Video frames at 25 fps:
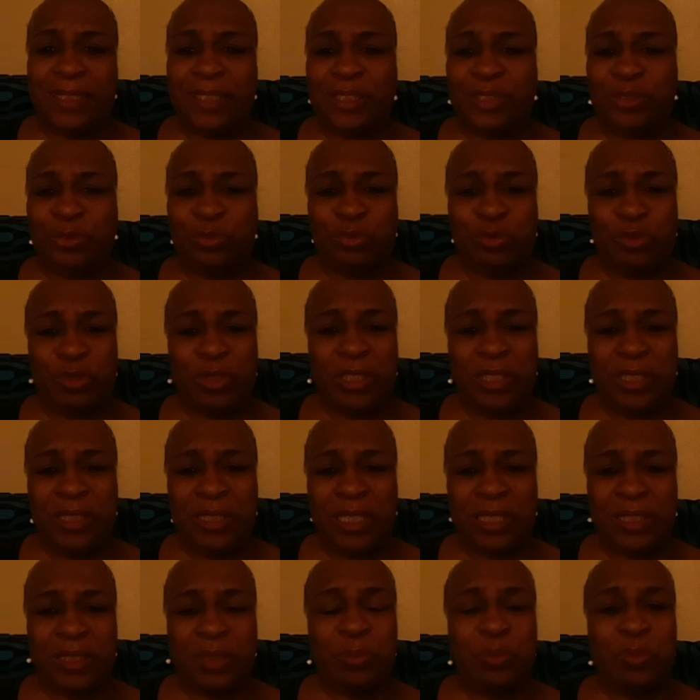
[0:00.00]
just really
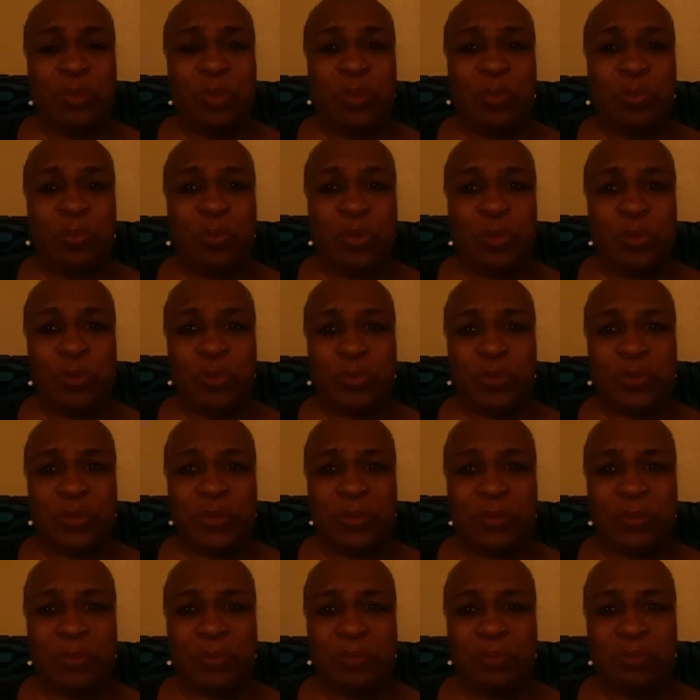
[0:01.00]
nothing but
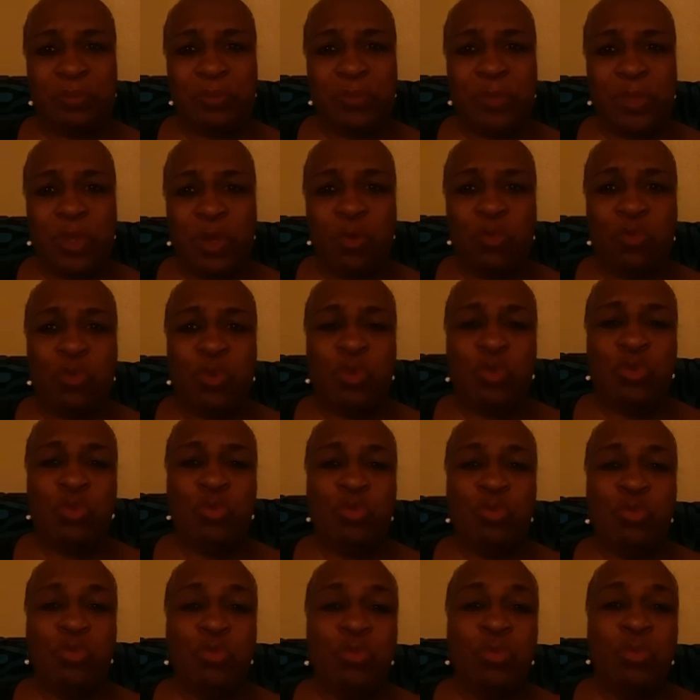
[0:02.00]
abuse. When
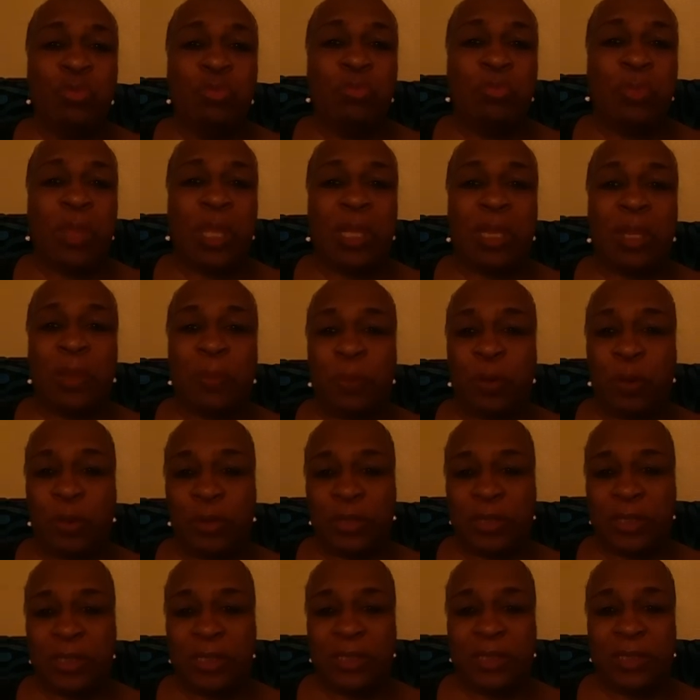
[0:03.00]
you make a
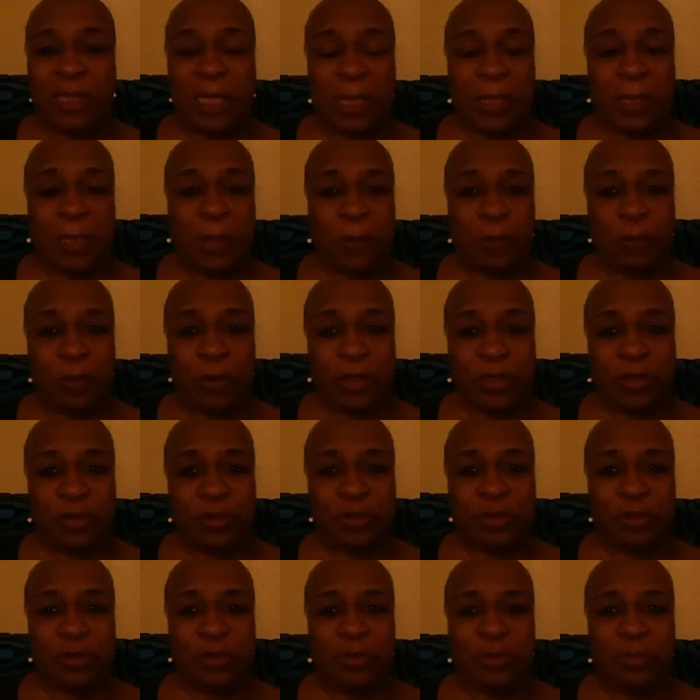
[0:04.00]
person take their
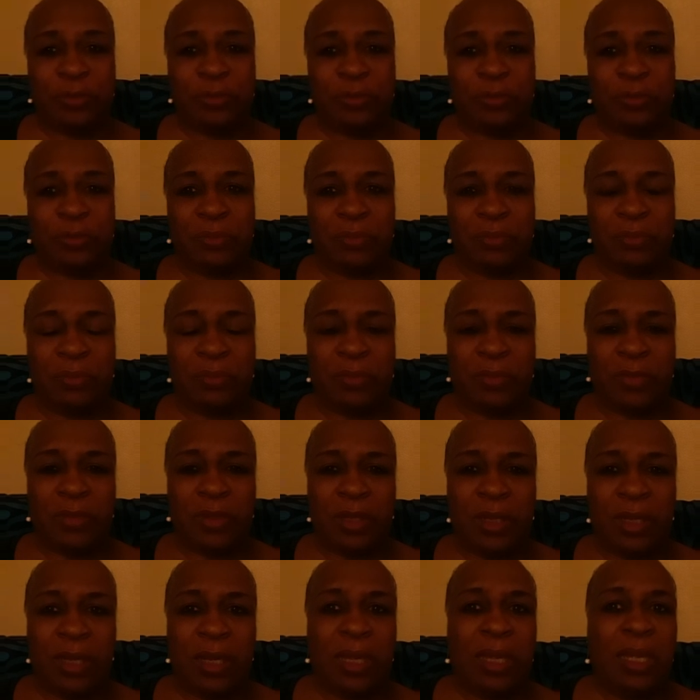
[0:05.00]
pressure
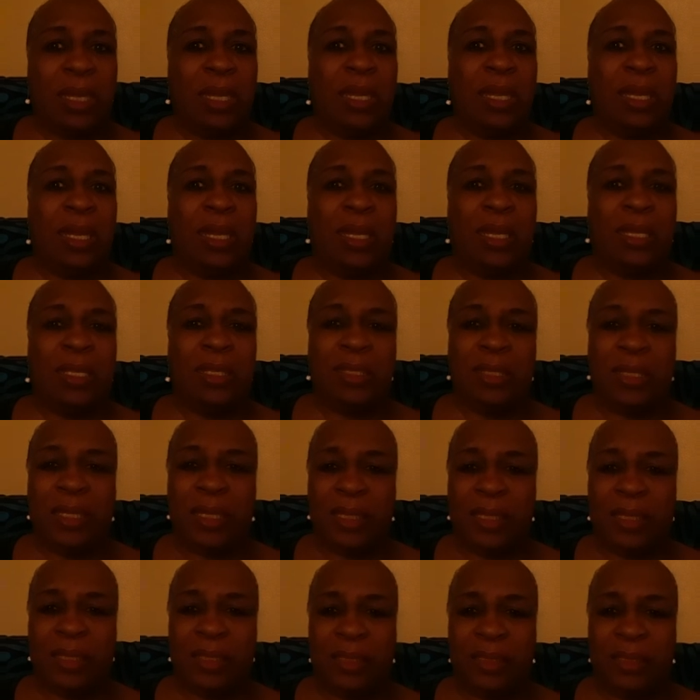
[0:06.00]
and
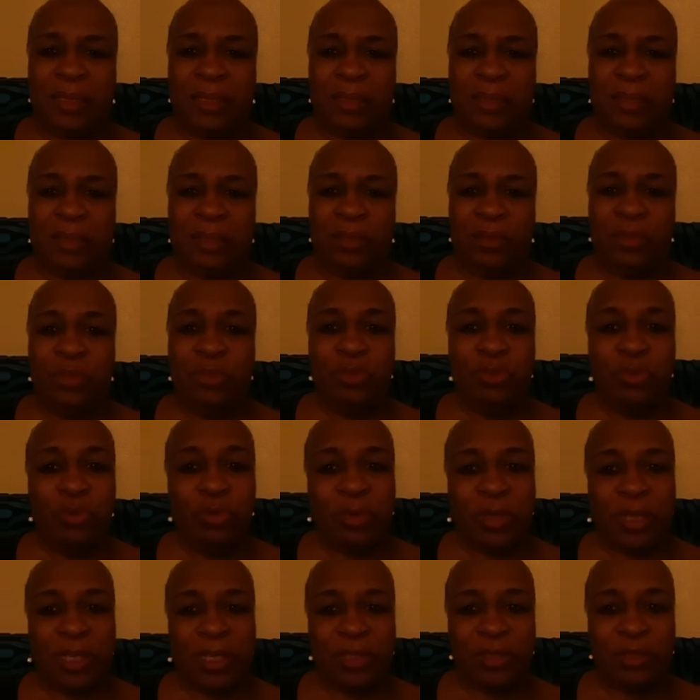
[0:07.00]
then you know
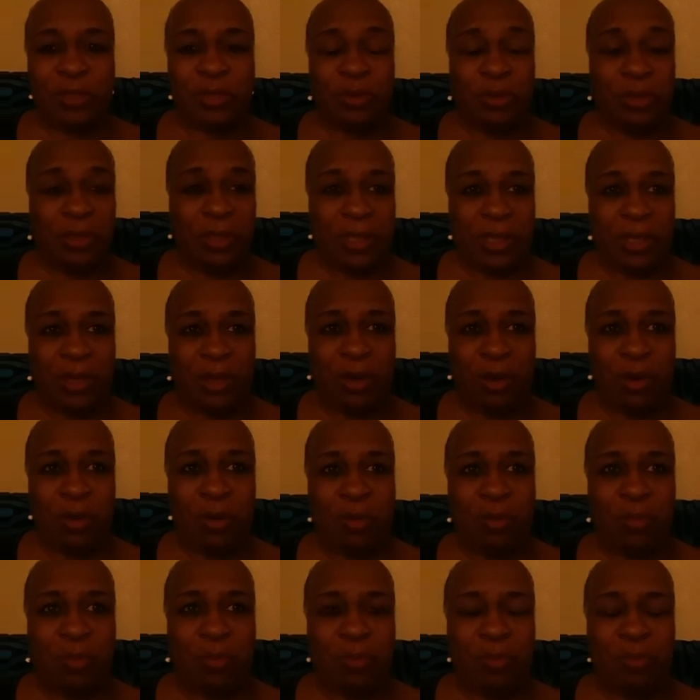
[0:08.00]
that it's hurting their
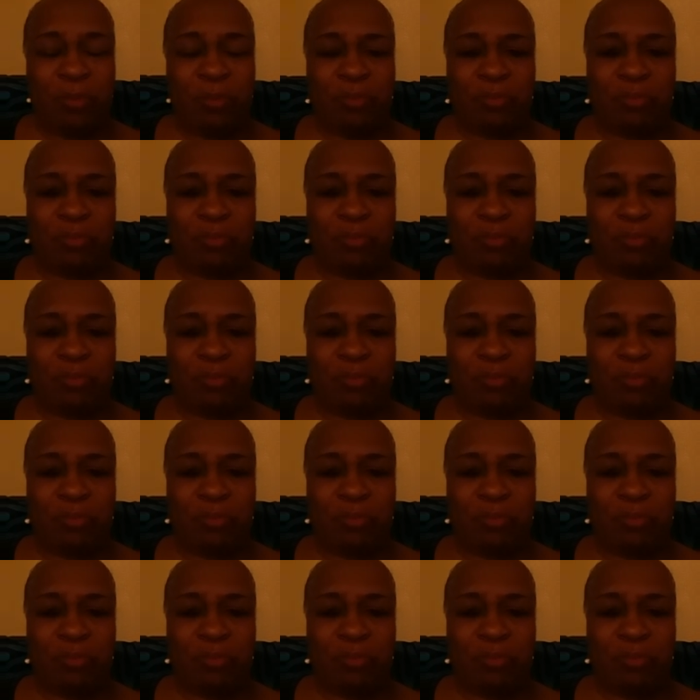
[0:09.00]
arm.